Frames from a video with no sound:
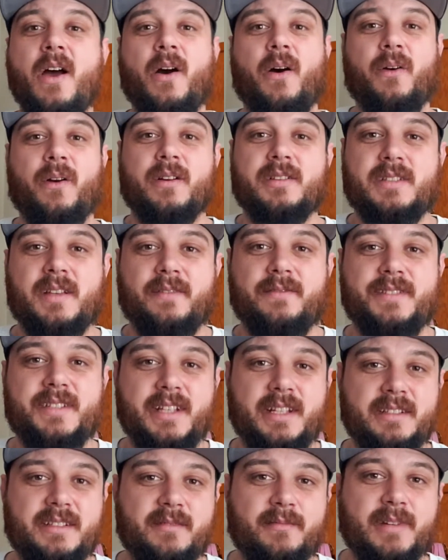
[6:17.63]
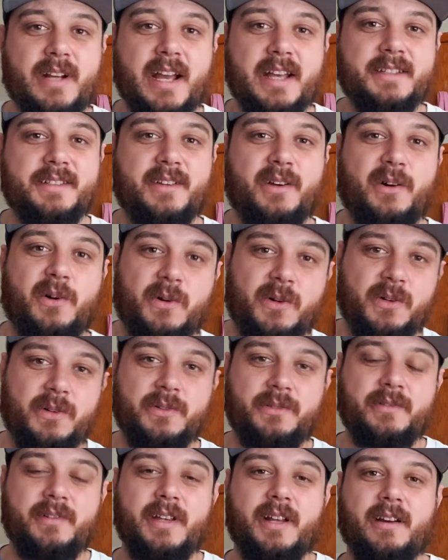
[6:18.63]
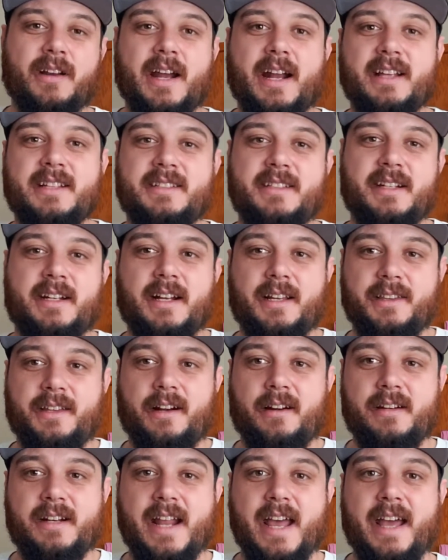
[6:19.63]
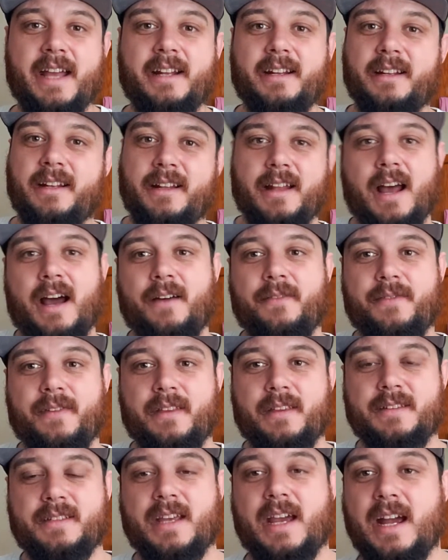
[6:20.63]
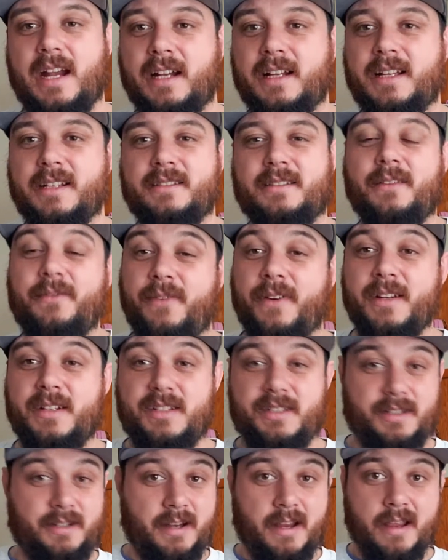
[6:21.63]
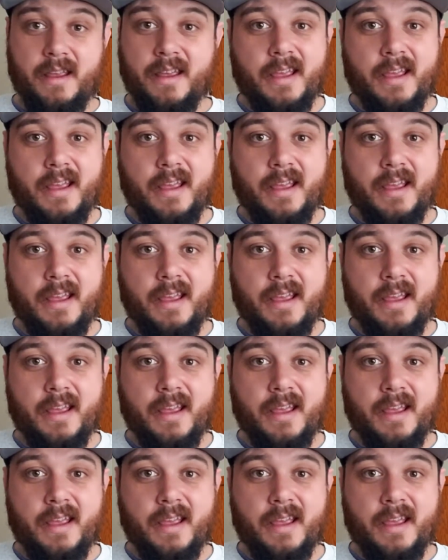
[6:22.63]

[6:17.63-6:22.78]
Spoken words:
Or else I've seen some guys that hold, kind of sit on their net off to the side, because the fish,